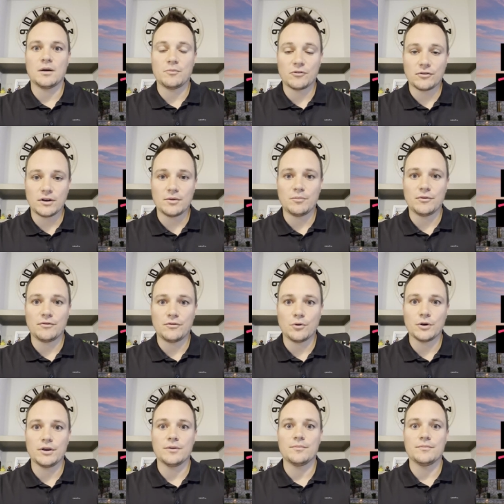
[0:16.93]
up front
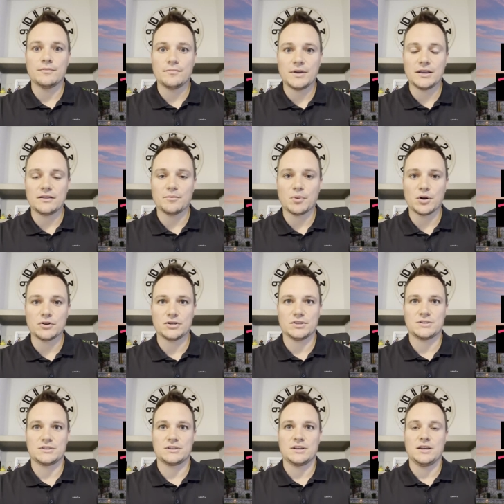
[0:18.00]
before you make the
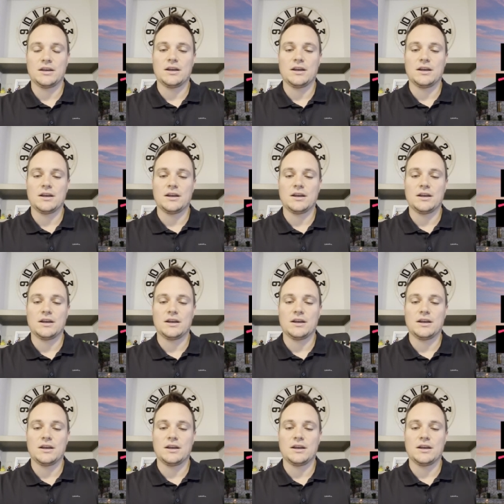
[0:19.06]
purchase.